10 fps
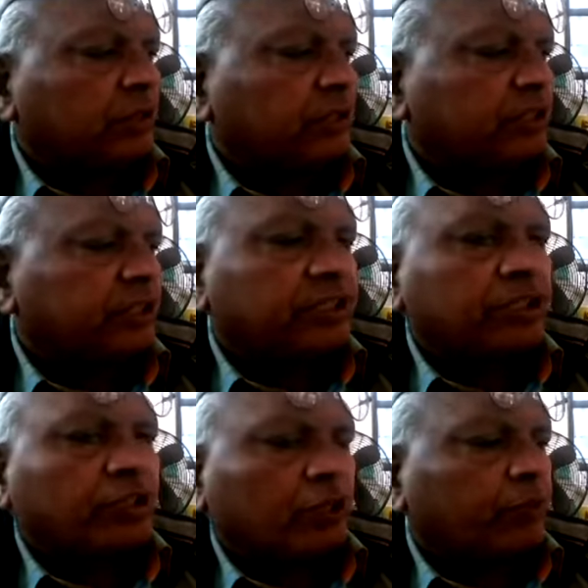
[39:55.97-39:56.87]

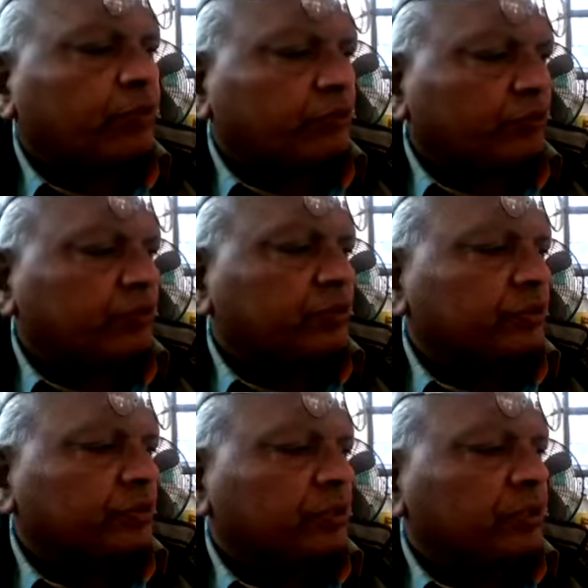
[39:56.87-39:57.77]
rejected or approved,
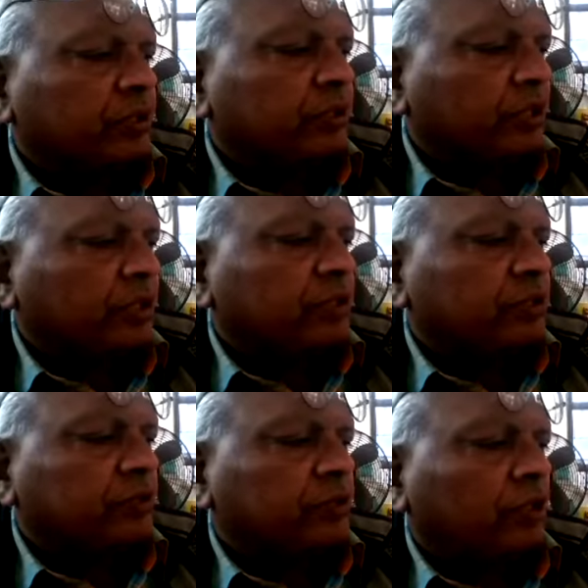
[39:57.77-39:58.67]
date
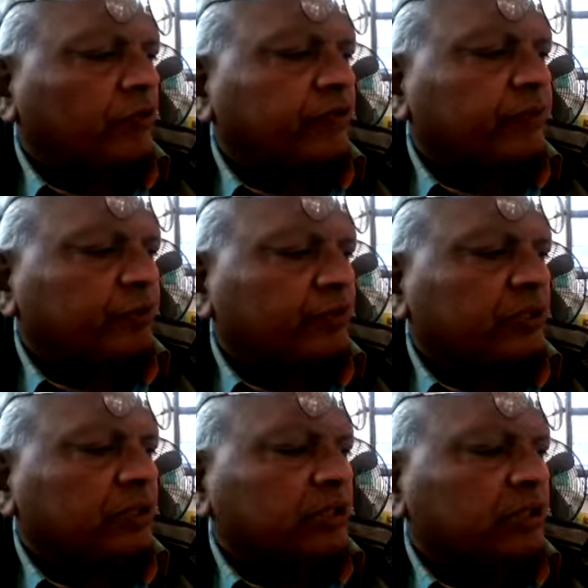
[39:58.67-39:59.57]
of
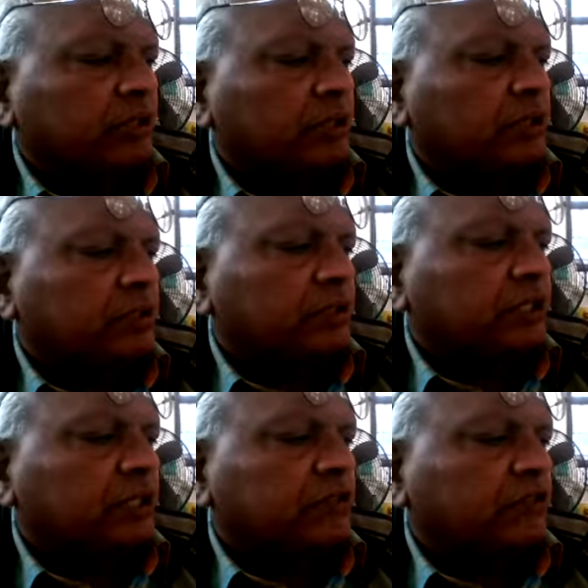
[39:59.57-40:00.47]
approval,
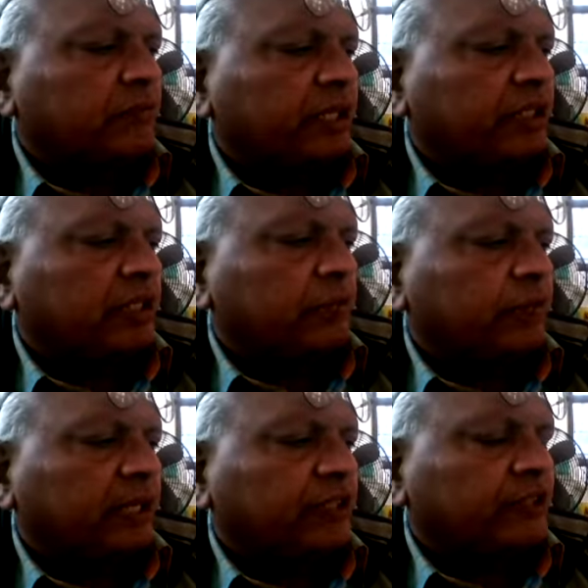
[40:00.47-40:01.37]
details of material
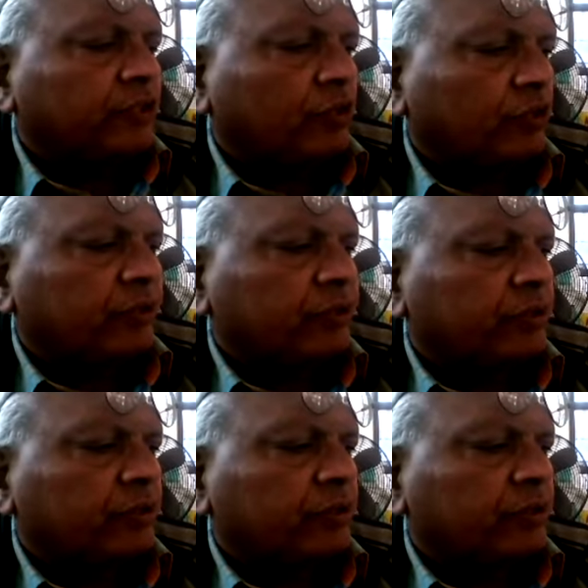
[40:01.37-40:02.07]
placed in order,